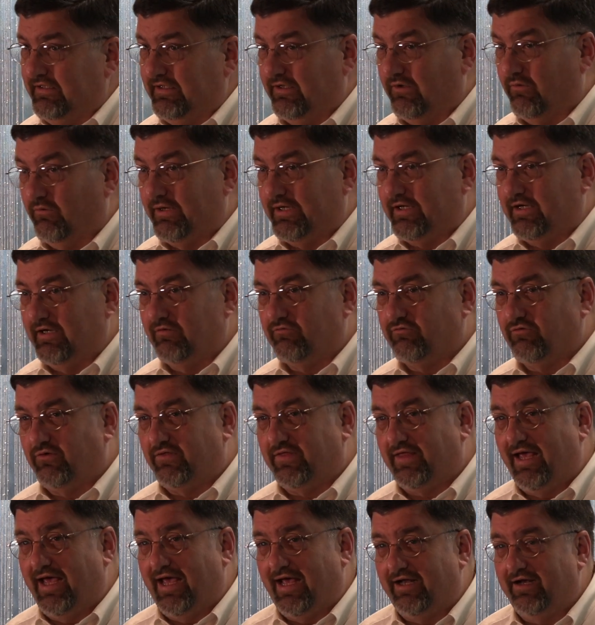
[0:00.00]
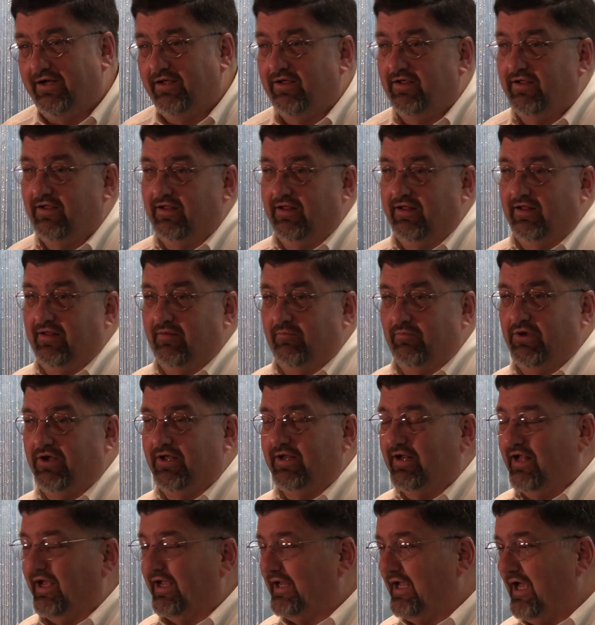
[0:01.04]
you know, what gives with that?
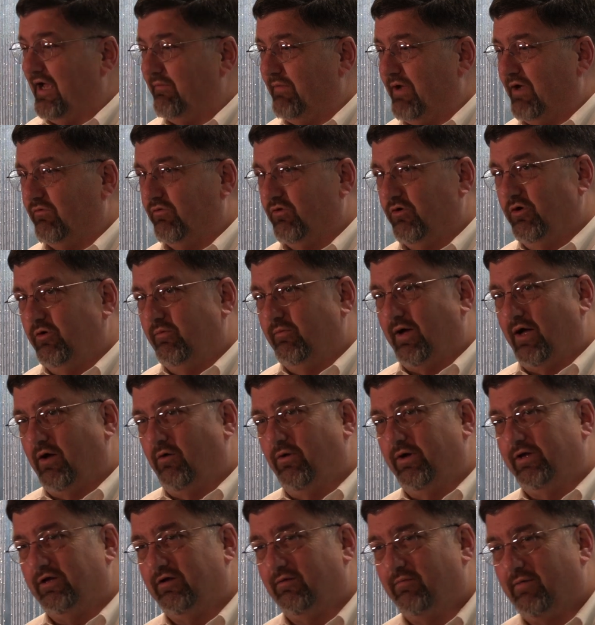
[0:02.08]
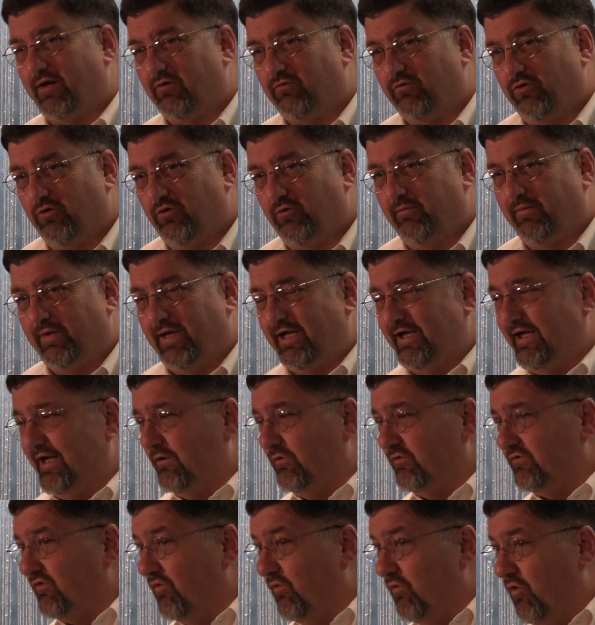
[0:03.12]
But I got my room. I went into my room. And
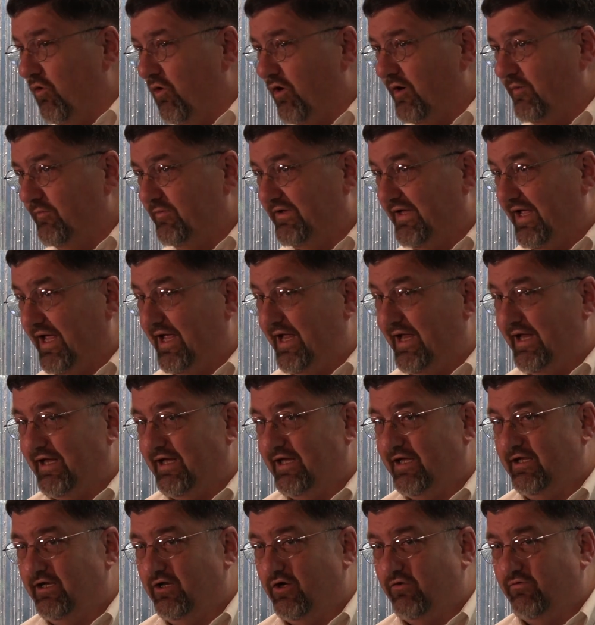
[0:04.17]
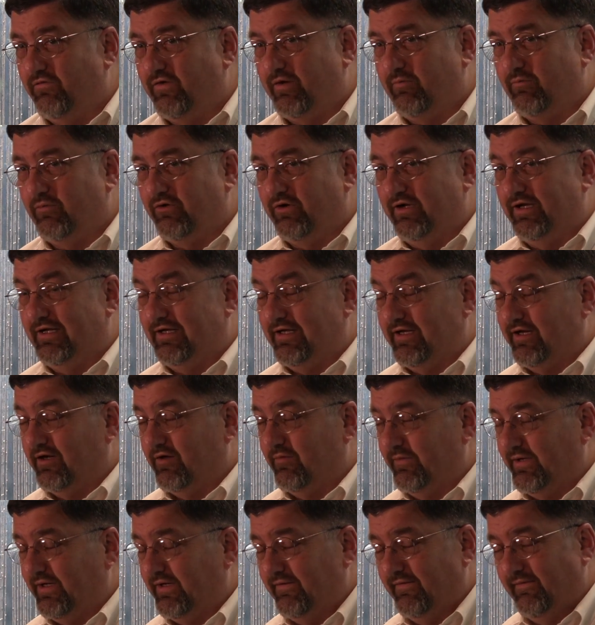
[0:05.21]
it was a warm day in November in
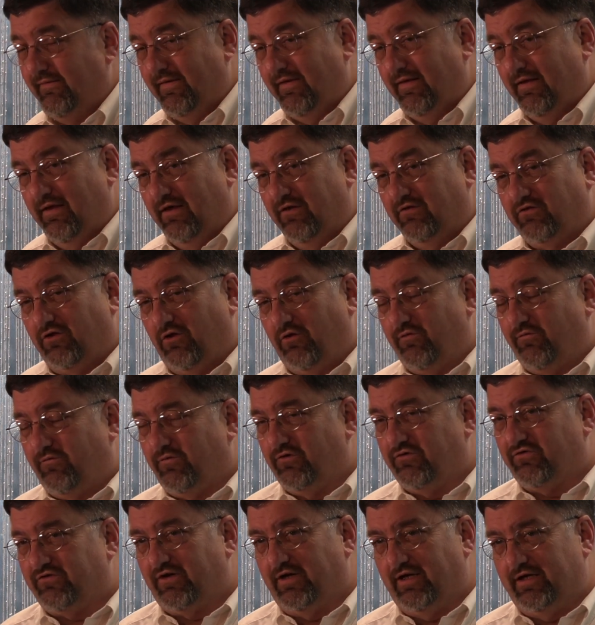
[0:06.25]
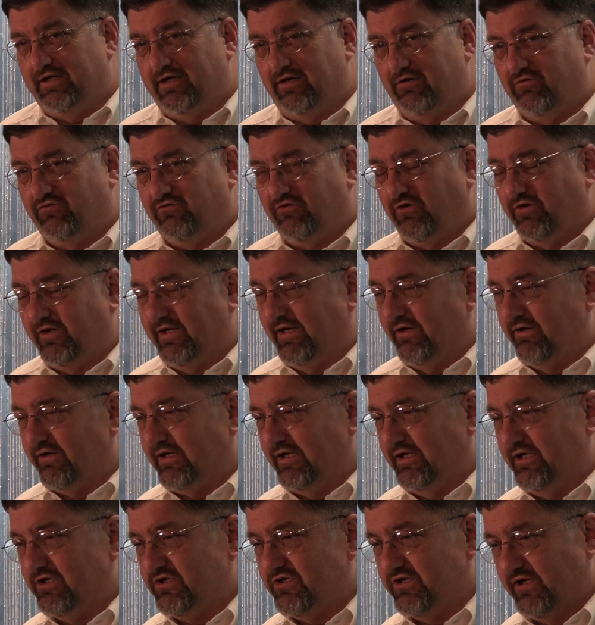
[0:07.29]
Laramie. So the first thing I did was turn the air
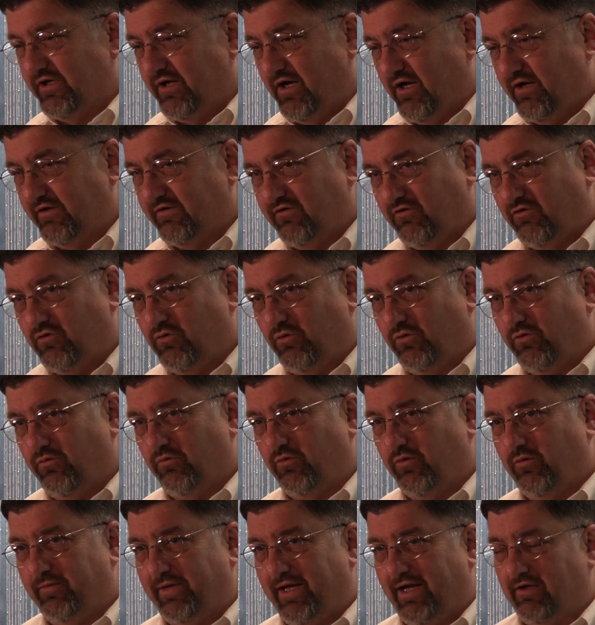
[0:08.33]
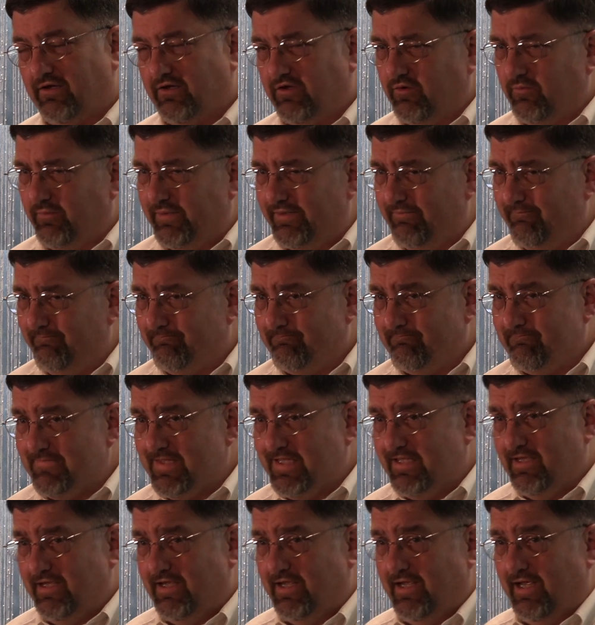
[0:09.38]
conditioning on to cool the room down a little bit.
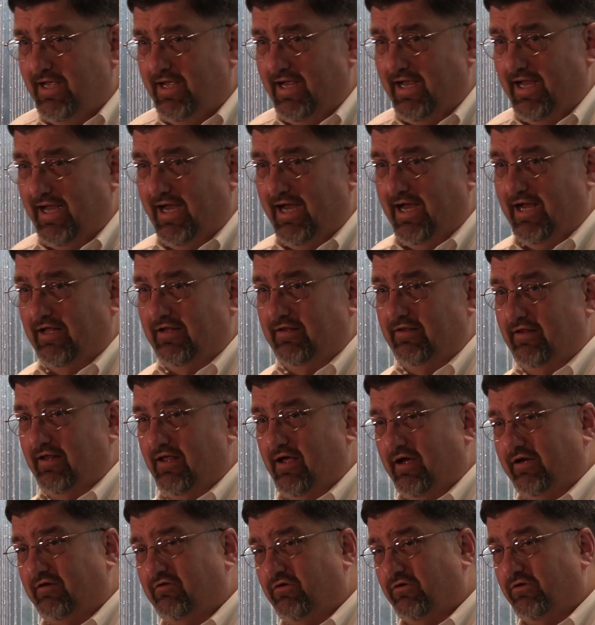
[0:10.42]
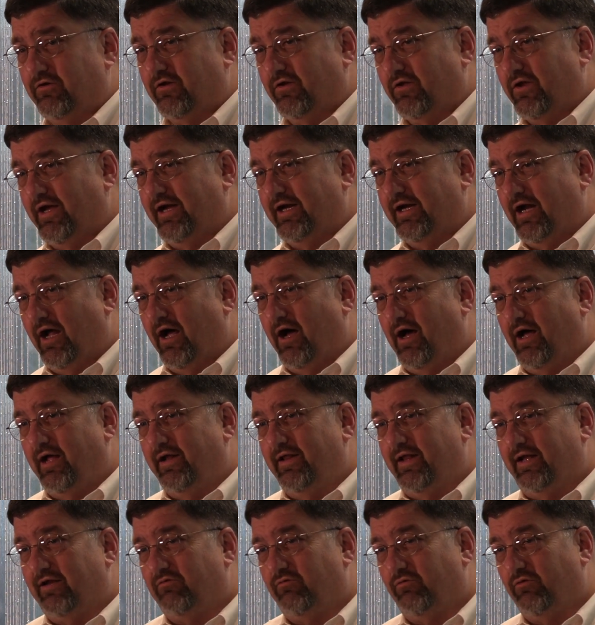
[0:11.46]
And I turned the light
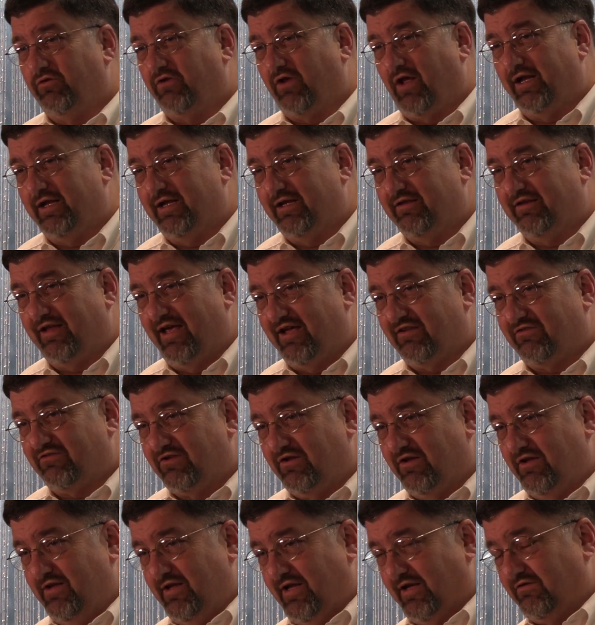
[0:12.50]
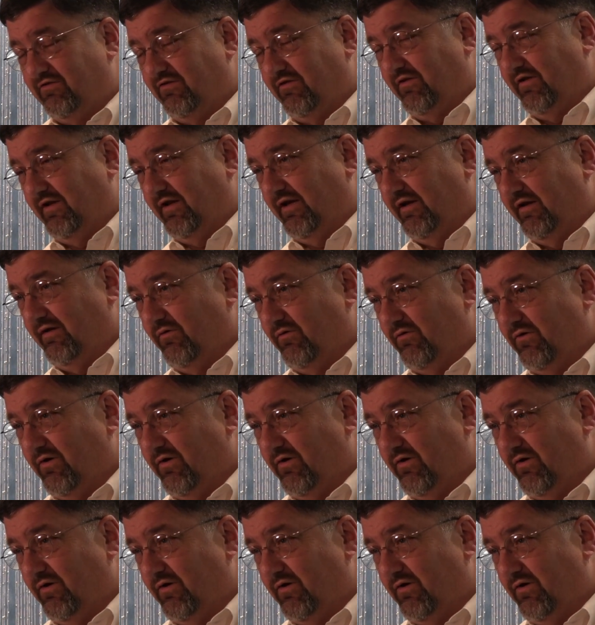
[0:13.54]
on that was on the desk next to the